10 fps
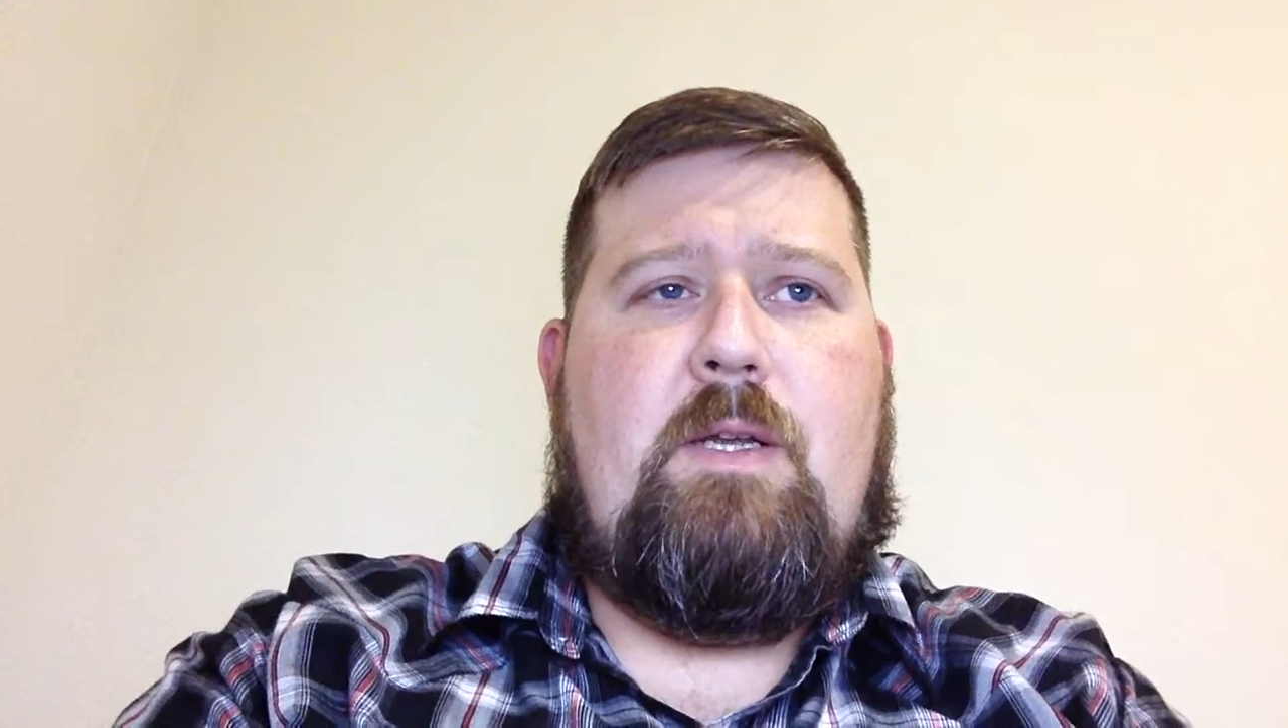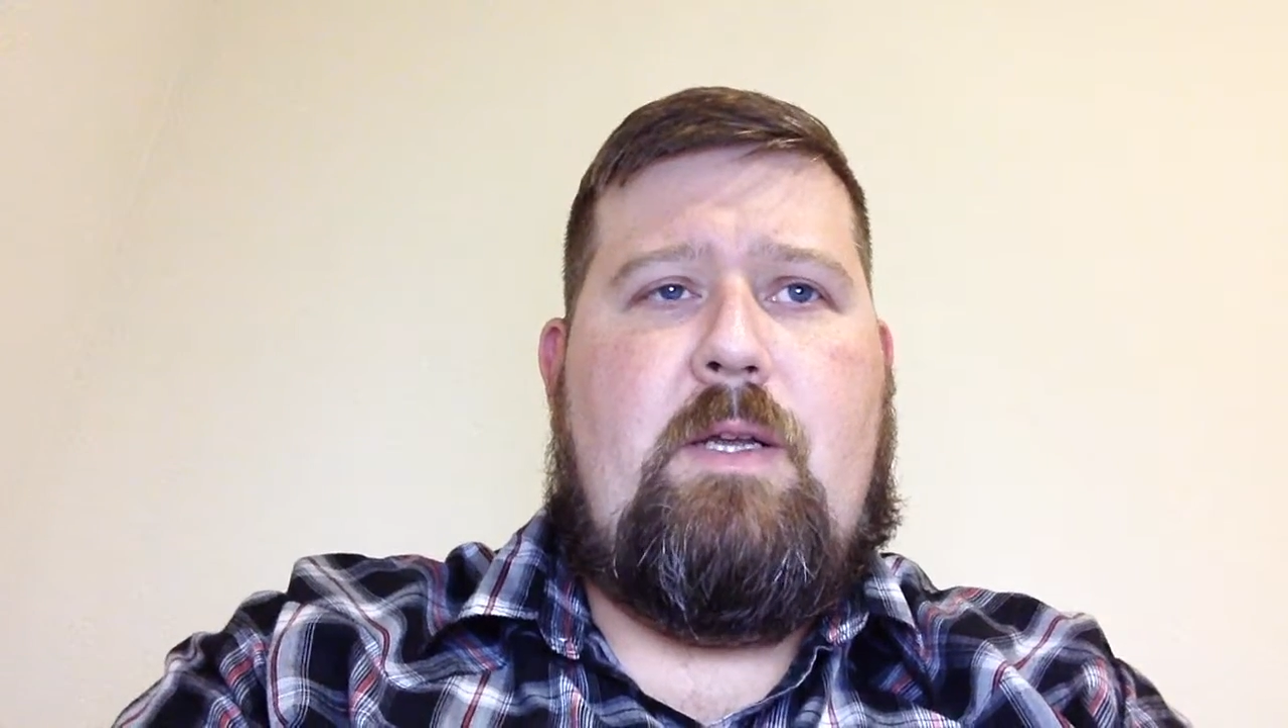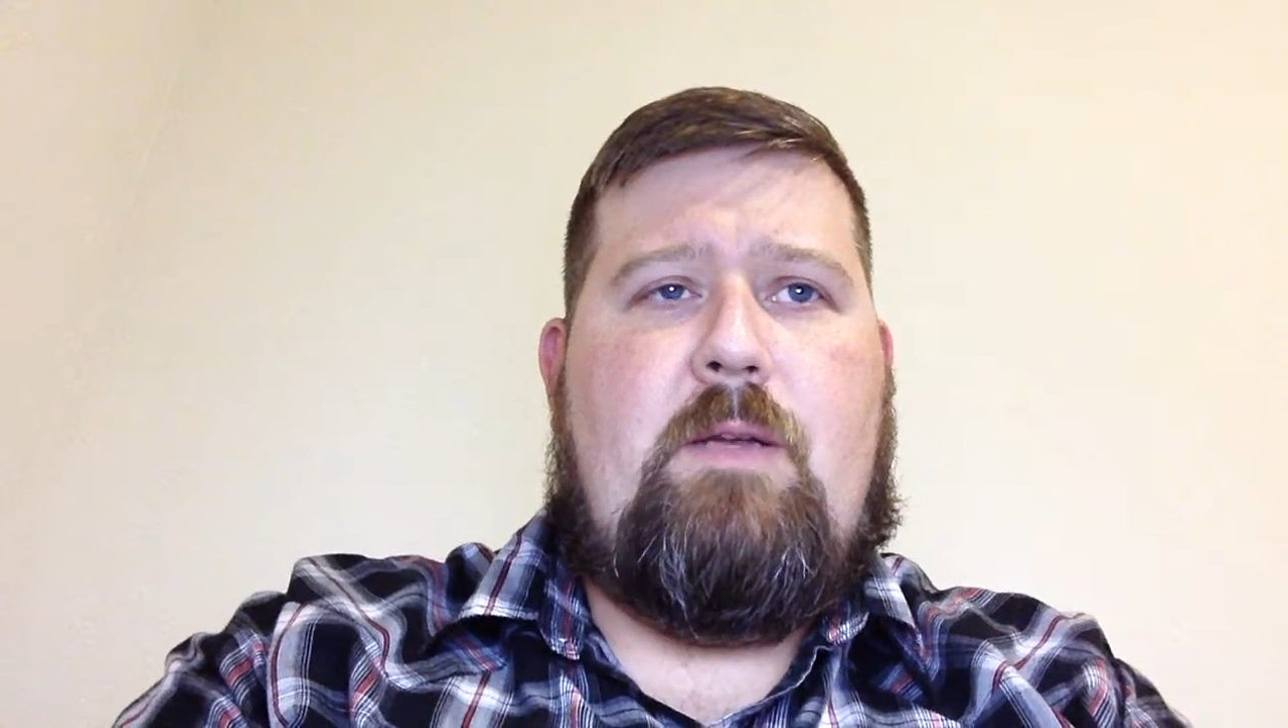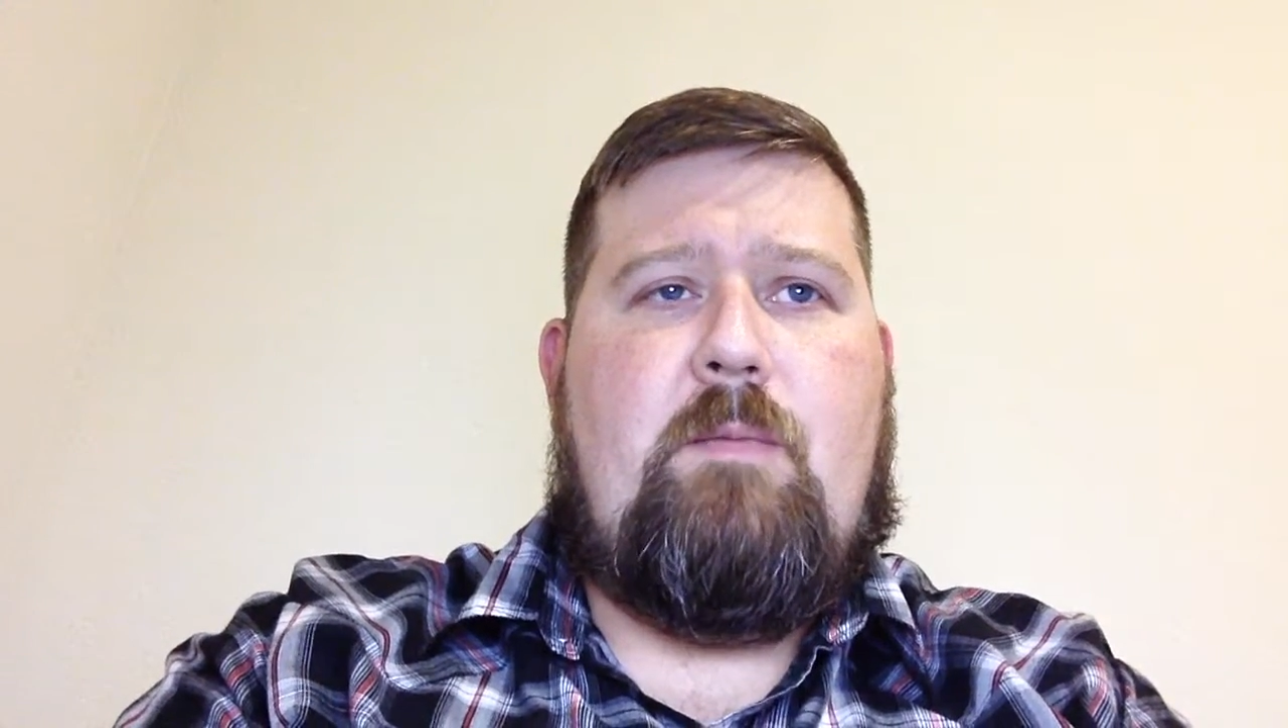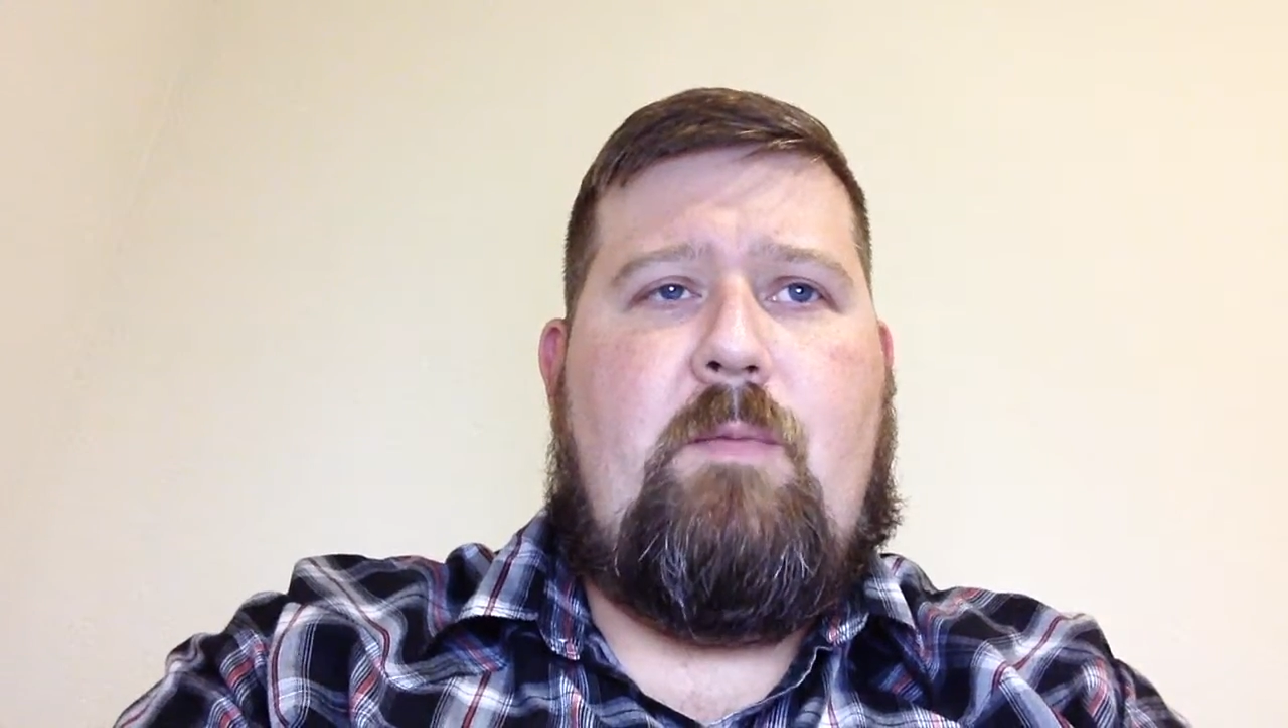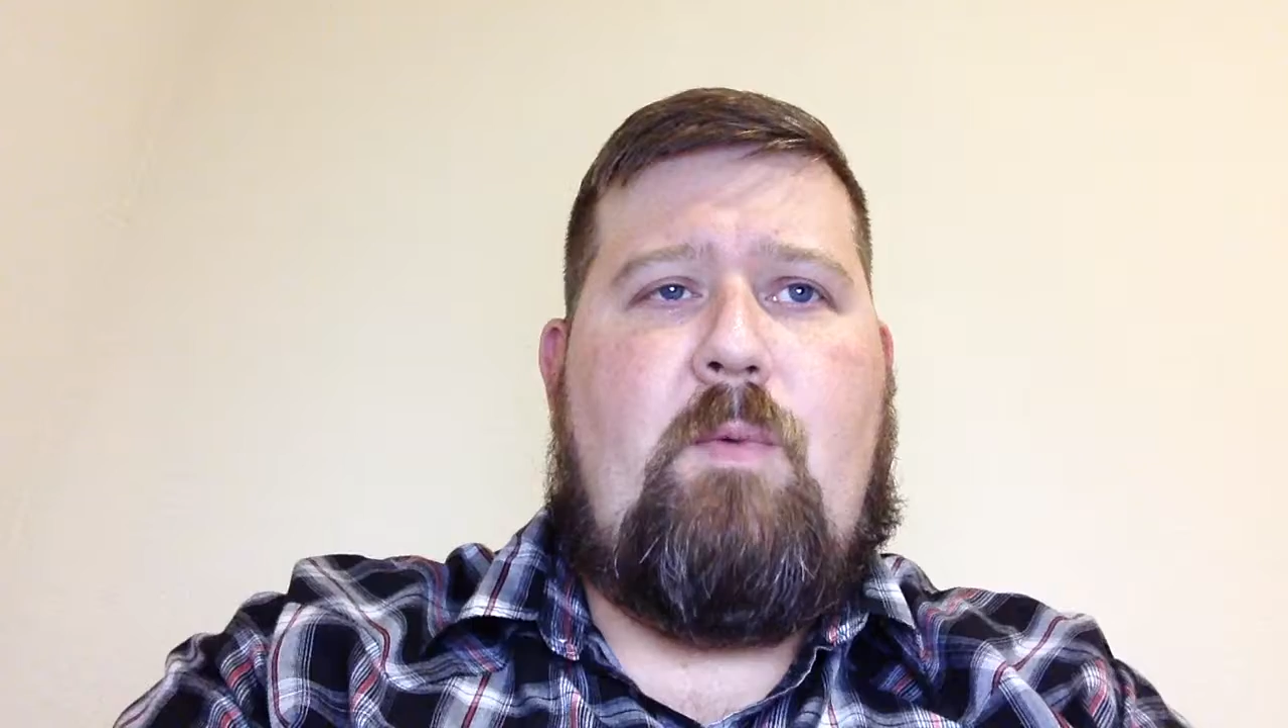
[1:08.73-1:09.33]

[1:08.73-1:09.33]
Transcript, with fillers: um,